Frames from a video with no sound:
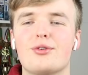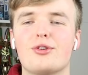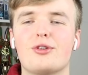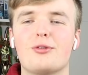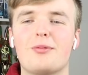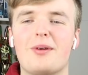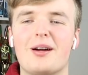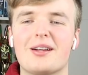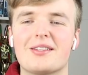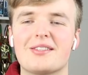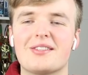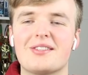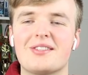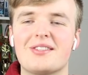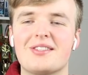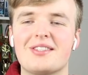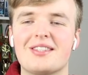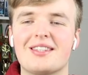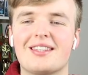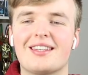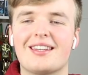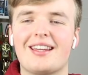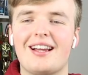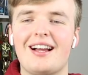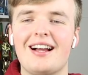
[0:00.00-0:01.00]
Talk about
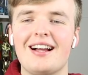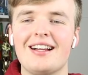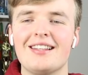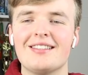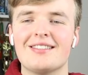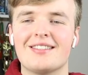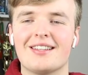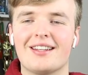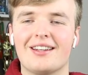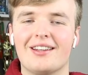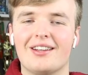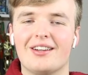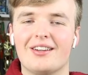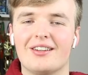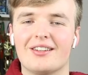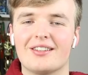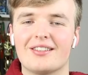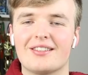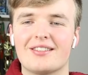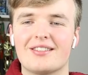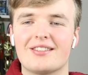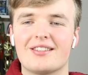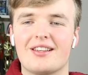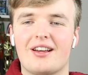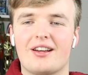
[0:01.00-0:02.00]

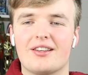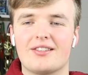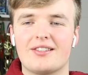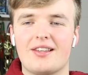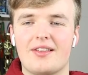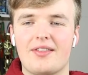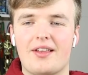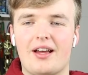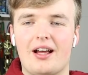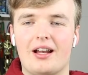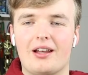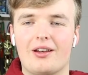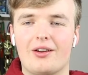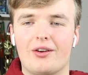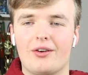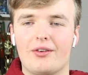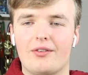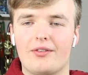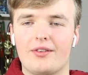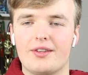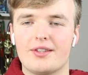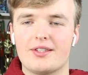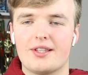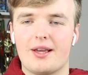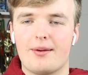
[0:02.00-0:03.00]
scandalous. I said that a lot
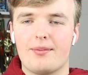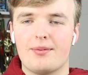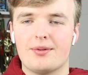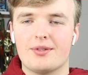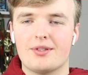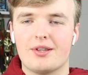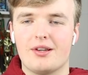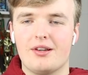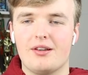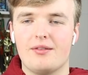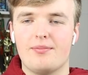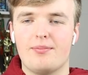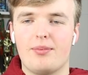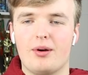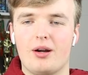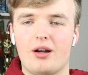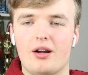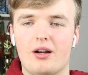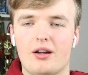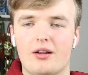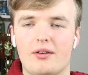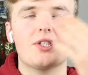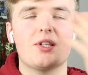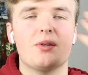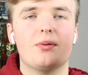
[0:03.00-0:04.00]
in this episode,
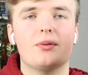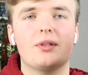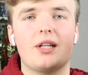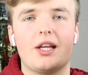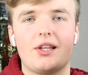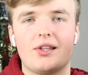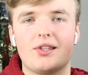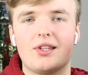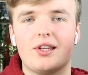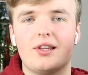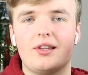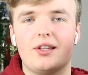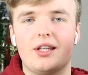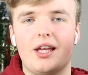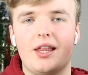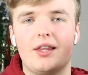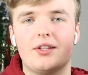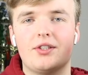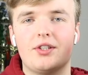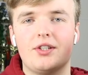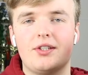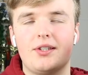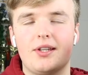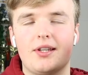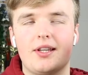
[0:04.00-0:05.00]
but so I'm guessing at the
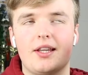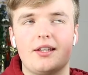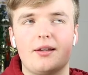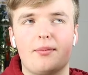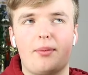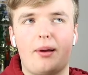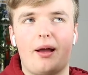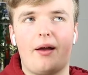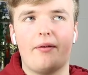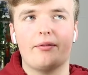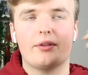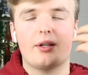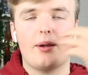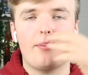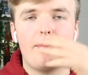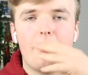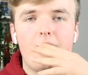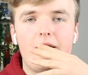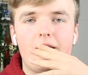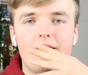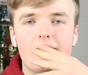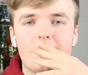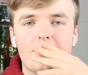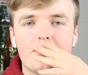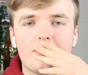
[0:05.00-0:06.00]
end she did end up having a
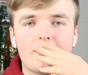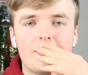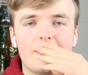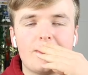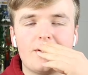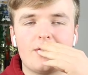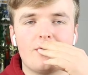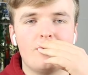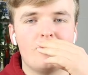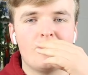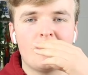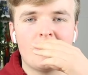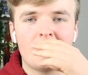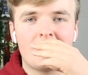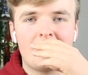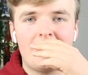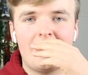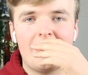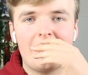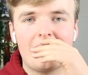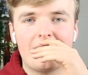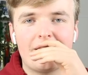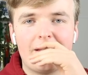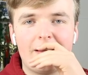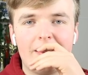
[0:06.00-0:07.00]
period, so I'm guessing it was just
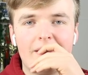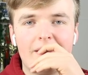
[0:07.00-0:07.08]
late